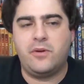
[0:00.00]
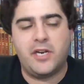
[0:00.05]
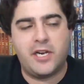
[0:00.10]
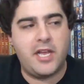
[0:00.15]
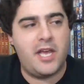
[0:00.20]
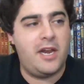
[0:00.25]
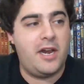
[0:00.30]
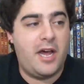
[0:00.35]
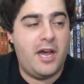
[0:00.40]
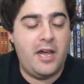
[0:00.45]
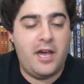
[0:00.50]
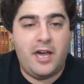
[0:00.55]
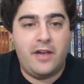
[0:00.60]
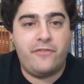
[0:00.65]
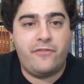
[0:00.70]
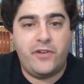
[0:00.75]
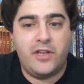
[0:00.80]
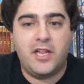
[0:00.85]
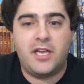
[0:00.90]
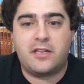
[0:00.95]
And again, I
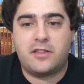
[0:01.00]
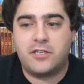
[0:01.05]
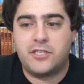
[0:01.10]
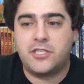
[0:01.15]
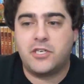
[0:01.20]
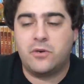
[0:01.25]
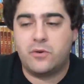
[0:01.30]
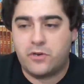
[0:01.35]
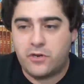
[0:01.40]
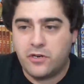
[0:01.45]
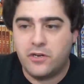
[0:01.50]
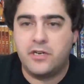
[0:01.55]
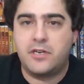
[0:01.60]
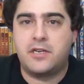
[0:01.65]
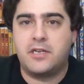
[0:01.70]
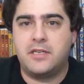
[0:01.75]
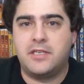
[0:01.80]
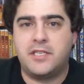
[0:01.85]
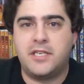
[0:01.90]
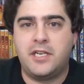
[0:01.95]
feel like the show could
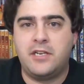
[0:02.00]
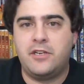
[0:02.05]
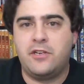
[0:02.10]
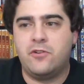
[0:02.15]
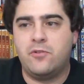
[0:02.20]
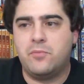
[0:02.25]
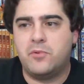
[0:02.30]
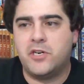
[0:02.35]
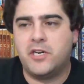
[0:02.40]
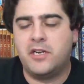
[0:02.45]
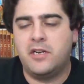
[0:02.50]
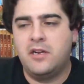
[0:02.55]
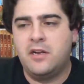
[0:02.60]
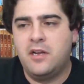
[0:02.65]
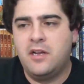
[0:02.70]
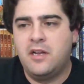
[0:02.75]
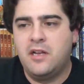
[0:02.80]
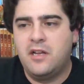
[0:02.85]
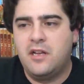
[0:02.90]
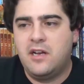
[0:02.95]
continue, but
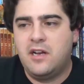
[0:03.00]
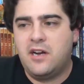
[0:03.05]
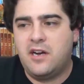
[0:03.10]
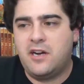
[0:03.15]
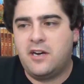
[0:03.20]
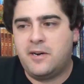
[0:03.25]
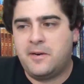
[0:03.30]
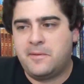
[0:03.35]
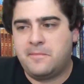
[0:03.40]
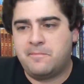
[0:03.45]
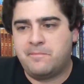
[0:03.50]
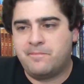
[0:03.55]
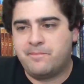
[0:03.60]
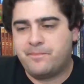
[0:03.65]
I